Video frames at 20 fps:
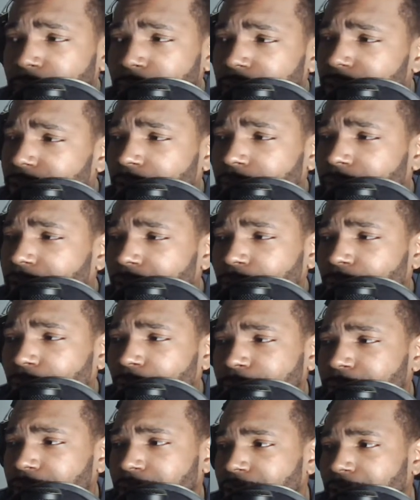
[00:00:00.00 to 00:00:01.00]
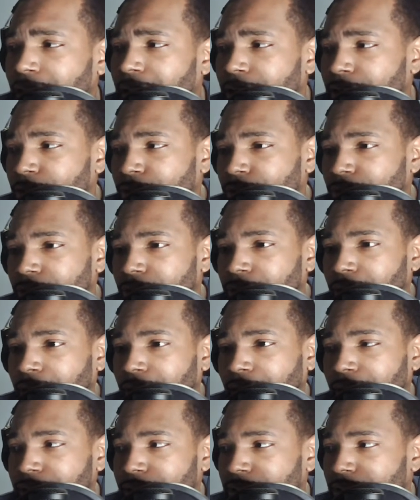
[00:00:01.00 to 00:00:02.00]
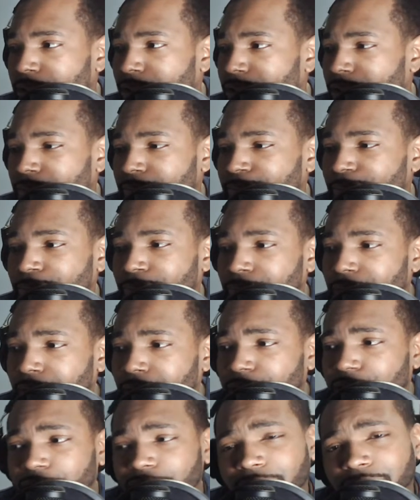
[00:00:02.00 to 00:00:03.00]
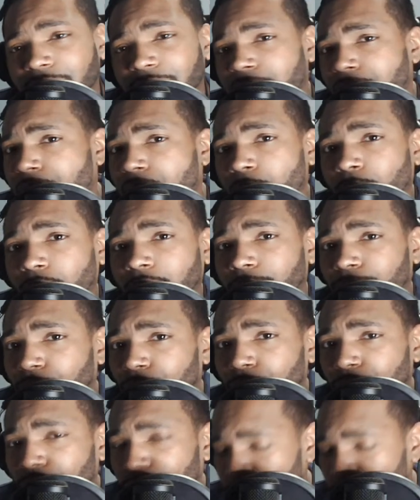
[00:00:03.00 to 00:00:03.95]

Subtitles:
of the stuff they do I'm just not doing. Like, it's just not how I roll.